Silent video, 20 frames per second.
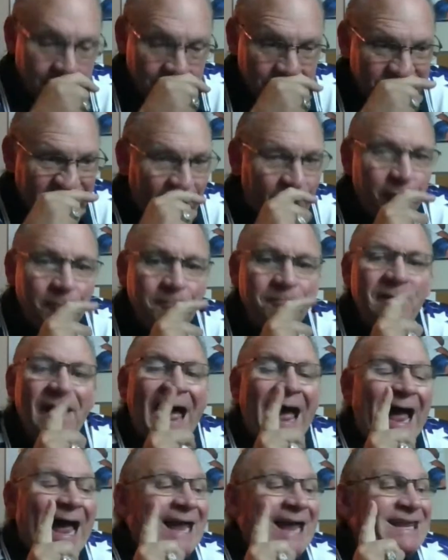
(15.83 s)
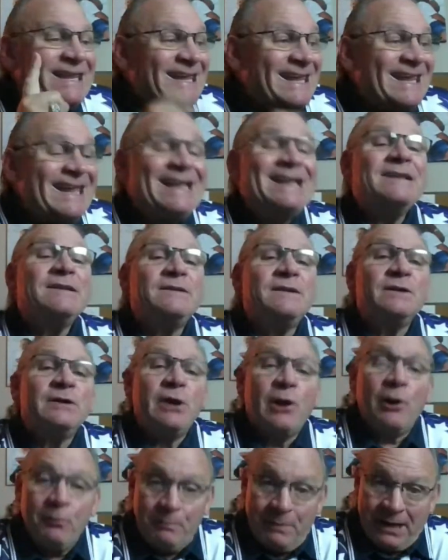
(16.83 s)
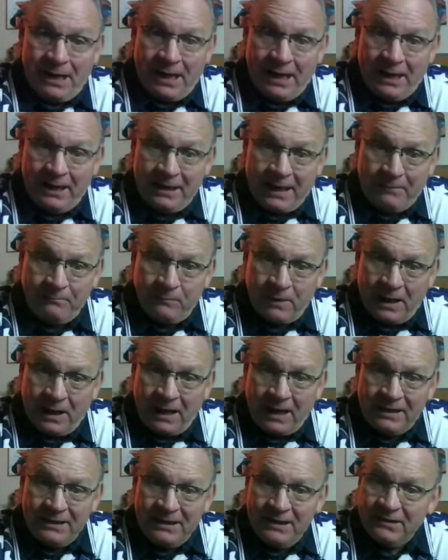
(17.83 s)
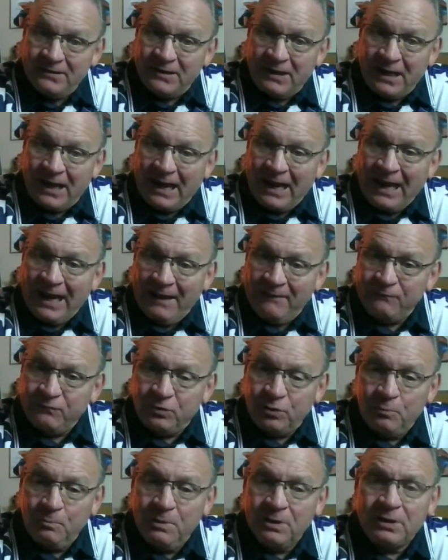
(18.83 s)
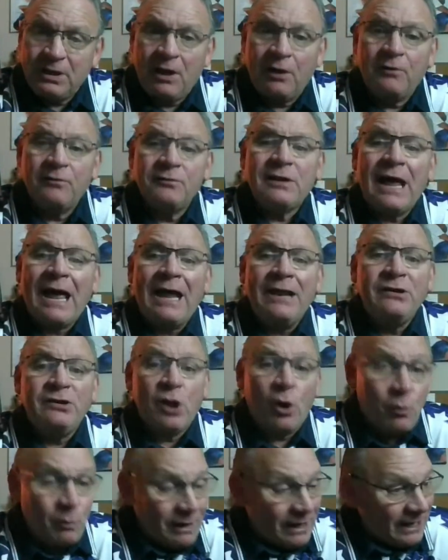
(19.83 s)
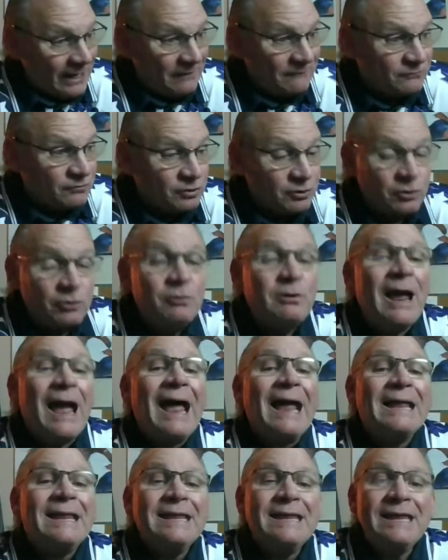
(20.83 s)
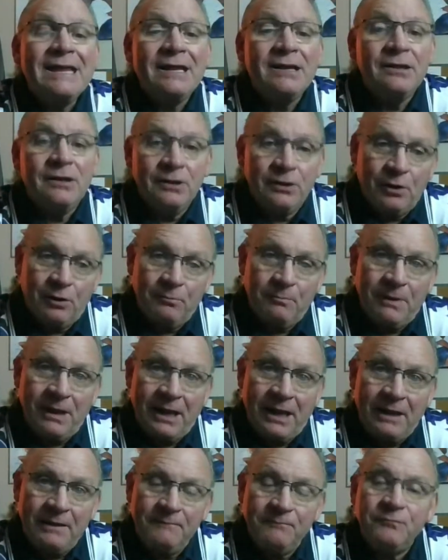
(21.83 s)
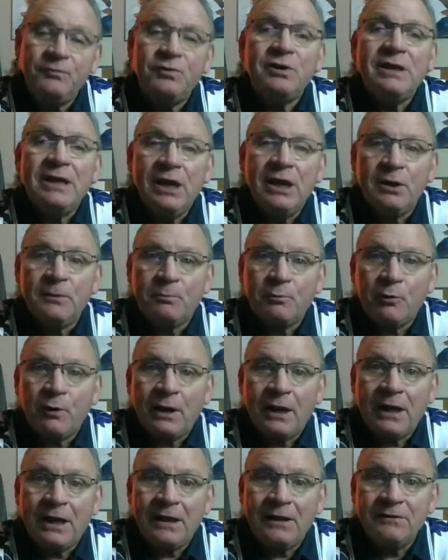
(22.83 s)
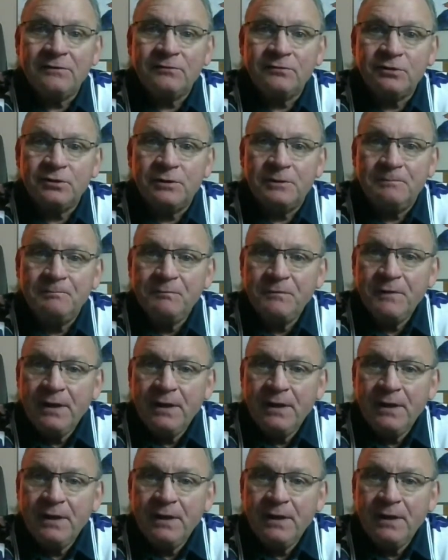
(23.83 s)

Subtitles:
so I get to go back. I didn't say I have to because I don't have to. I get to go back to Enterprise, to